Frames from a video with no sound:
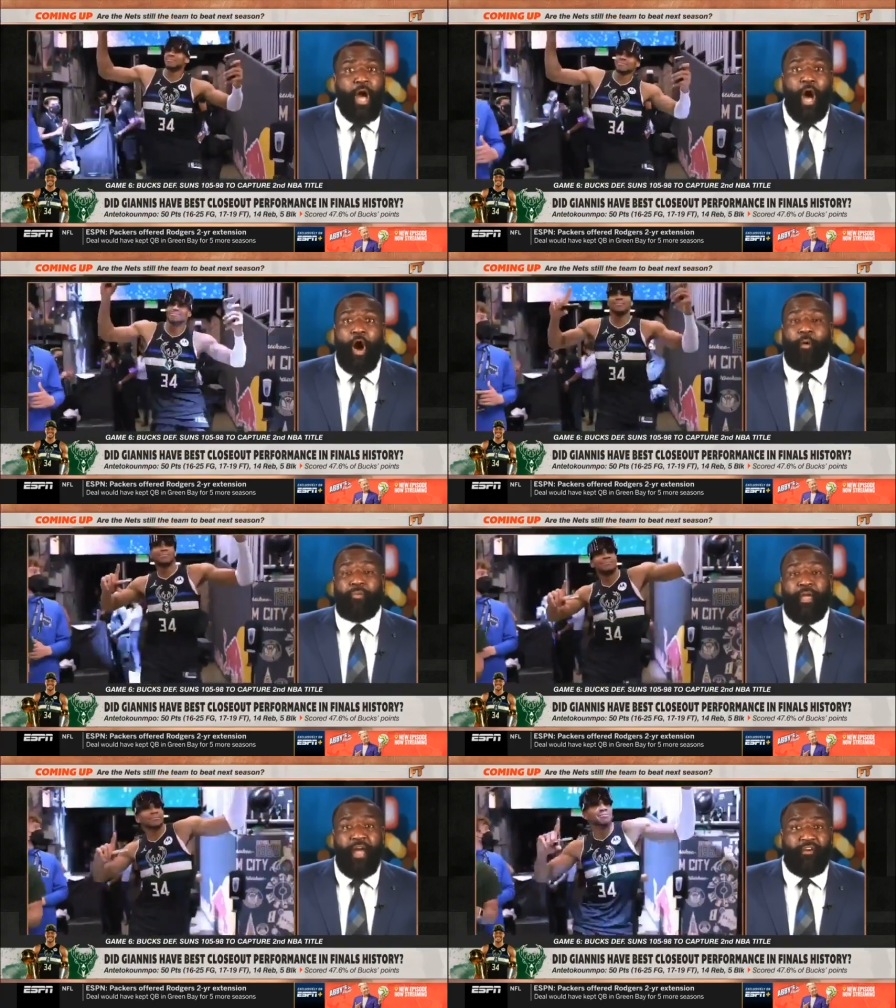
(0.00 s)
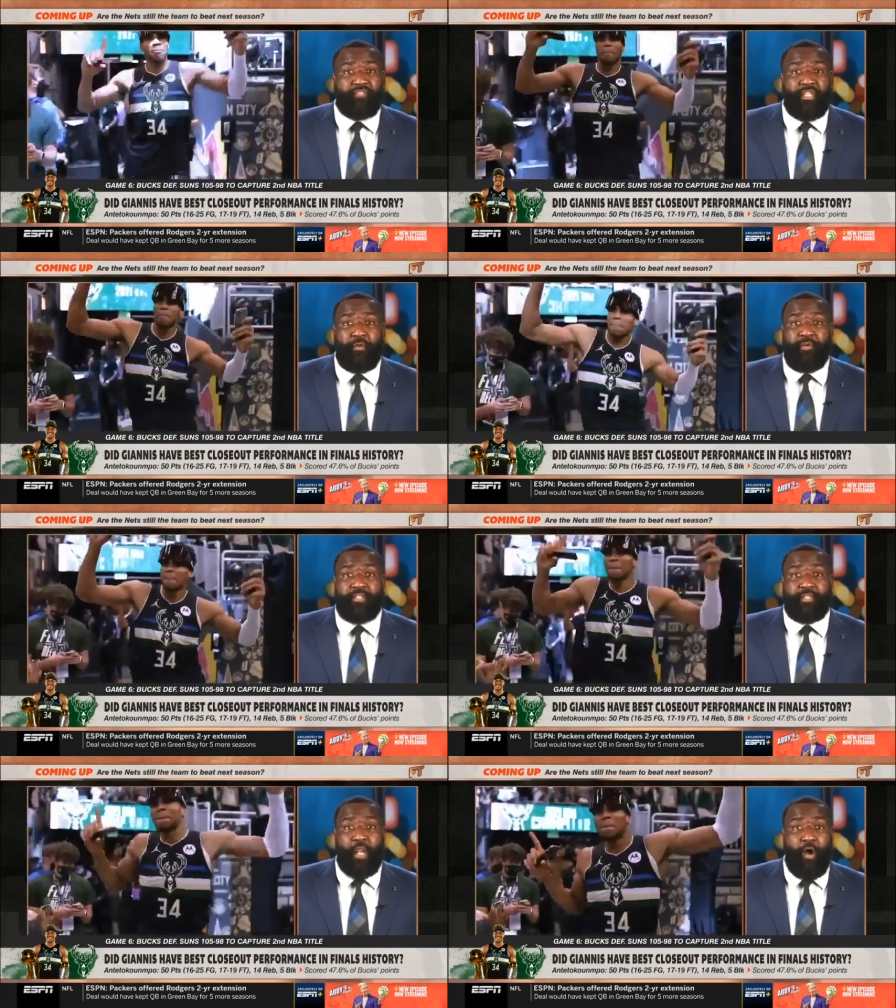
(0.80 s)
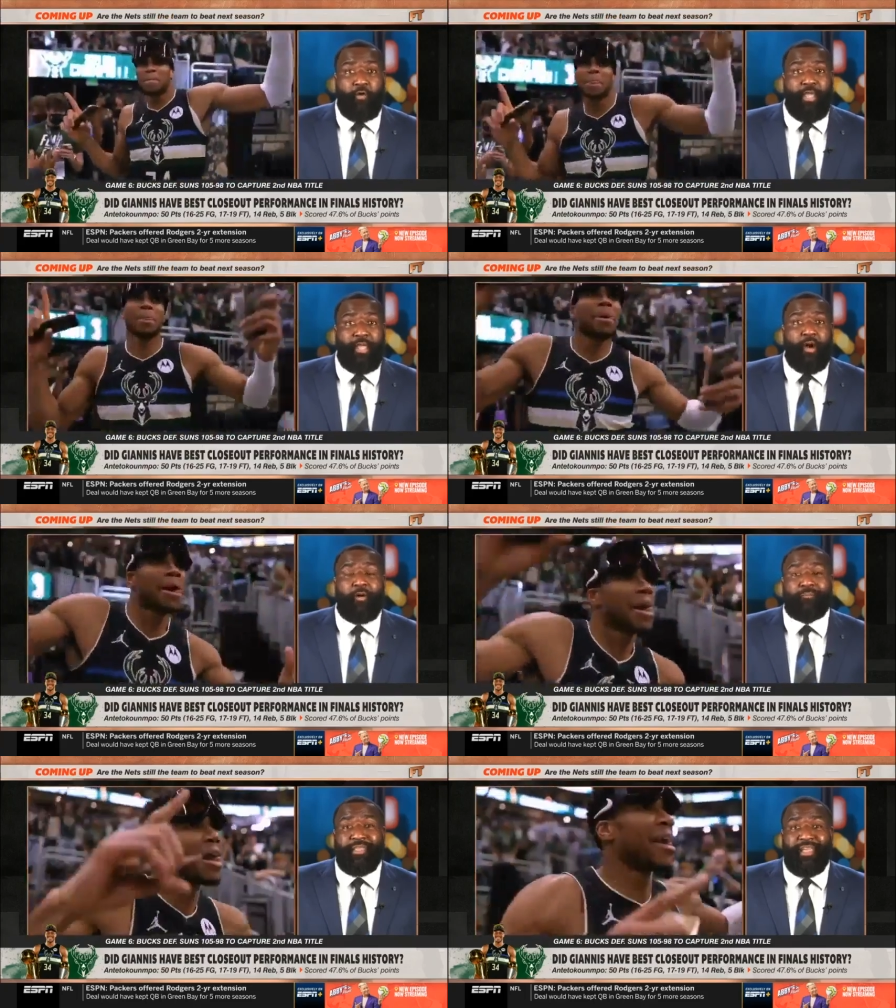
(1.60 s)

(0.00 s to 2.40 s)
all playoff series long. He go up